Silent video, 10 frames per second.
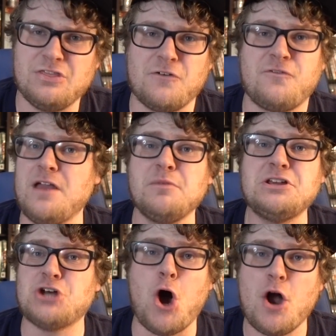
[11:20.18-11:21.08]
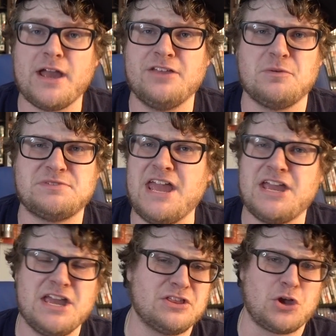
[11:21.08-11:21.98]
family dog ends up
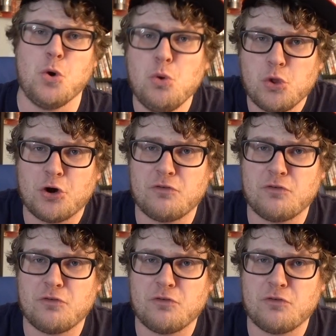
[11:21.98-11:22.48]
taking the cooler